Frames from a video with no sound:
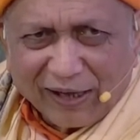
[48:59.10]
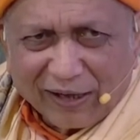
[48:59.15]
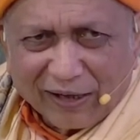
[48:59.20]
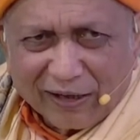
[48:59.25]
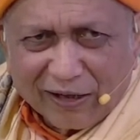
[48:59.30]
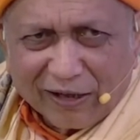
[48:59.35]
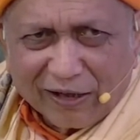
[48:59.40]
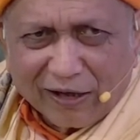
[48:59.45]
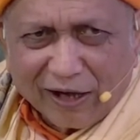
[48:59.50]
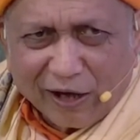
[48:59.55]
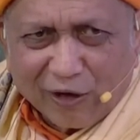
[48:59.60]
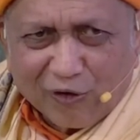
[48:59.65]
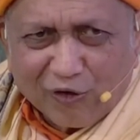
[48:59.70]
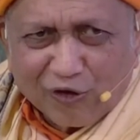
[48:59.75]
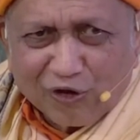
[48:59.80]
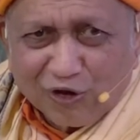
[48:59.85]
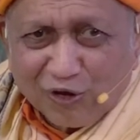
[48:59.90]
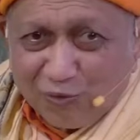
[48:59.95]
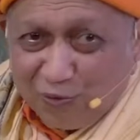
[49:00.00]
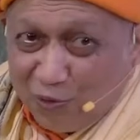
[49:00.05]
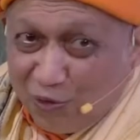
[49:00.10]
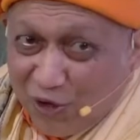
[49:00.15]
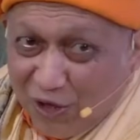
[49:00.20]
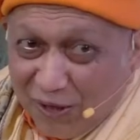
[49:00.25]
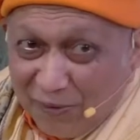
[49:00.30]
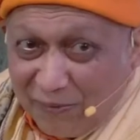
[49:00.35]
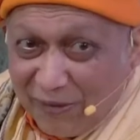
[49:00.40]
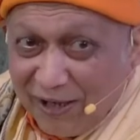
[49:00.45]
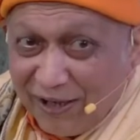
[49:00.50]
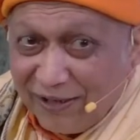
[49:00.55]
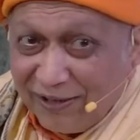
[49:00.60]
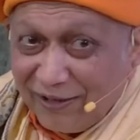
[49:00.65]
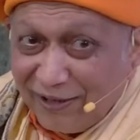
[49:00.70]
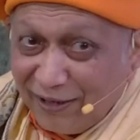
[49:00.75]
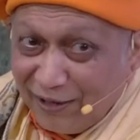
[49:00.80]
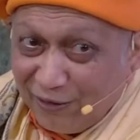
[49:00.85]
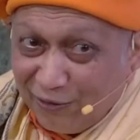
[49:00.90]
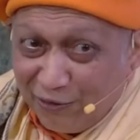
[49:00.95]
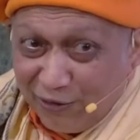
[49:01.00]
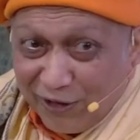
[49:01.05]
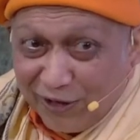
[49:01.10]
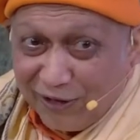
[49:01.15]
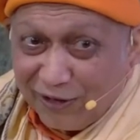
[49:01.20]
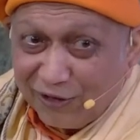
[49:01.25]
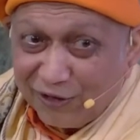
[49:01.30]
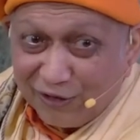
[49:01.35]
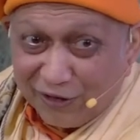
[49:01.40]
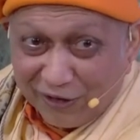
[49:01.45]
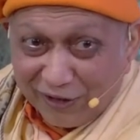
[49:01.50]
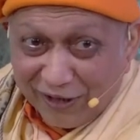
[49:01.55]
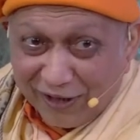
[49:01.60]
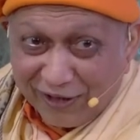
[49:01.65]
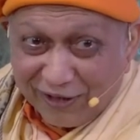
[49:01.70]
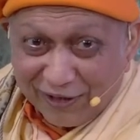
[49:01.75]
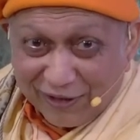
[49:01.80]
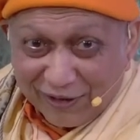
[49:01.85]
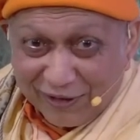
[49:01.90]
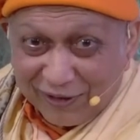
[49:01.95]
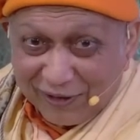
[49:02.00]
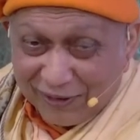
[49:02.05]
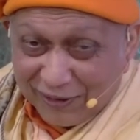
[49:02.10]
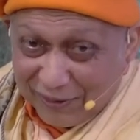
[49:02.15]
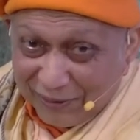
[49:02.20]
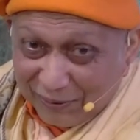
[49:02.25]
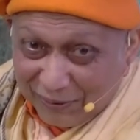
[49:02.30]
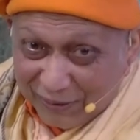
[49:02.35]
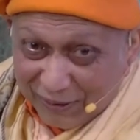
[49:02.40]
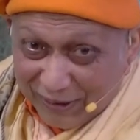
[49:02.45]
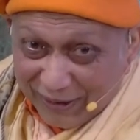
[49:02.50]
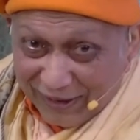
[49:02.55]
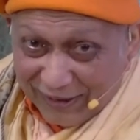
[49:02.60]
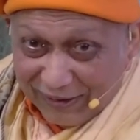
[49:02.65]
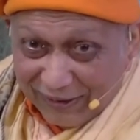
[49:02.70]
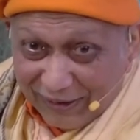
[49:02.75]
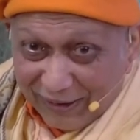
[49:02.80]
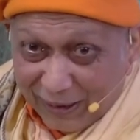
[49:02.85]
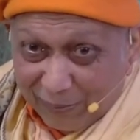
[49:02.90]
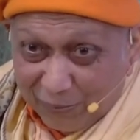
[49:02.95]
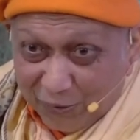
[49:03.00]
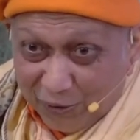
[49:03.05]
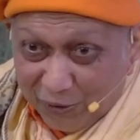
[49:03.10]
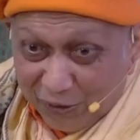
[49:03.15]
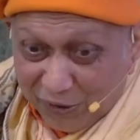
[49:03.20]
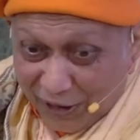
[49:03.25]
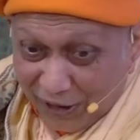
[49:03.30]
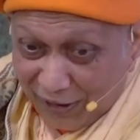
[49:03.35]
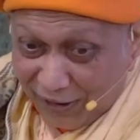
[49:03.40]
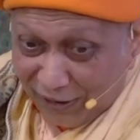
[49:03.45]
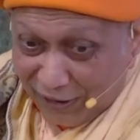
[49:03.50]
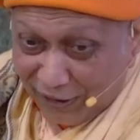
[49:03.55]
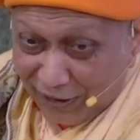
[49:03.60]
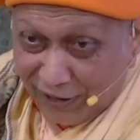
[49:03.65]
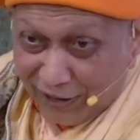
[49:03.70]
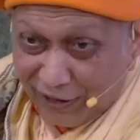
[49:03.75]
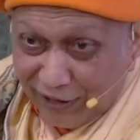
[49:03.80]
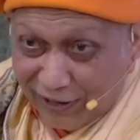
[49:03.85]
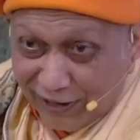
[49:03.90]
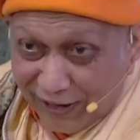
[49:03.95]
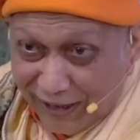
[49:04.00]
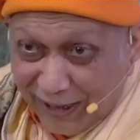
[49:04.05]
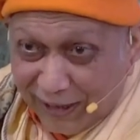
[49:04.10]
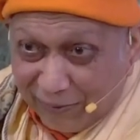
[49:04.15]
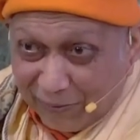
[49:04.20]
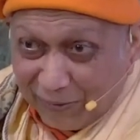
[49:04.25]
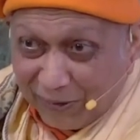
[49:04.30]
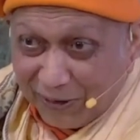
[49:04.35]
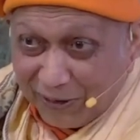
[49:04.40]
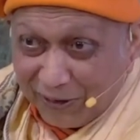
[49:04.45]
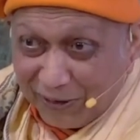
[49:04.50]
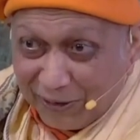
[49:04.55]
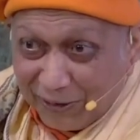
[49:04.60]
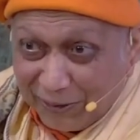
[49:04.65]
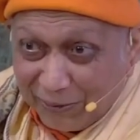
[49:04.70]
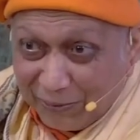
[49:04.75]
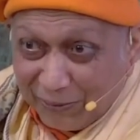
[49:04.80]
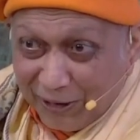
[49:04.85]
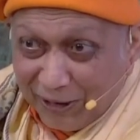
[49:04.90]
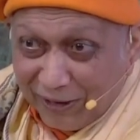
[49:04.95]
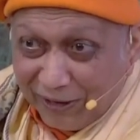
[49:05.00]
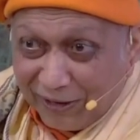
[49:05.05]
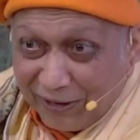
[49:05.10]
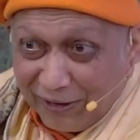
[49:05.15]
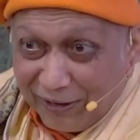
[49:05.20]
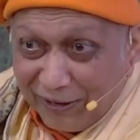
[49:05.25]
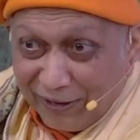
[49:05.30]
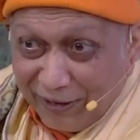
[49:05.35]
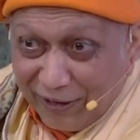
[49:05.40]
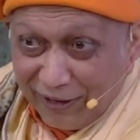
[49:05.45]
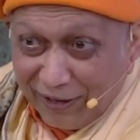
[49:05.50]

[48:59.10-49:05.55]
Uh, Tagore's poem has a difference. Uh, up to this, it is same, but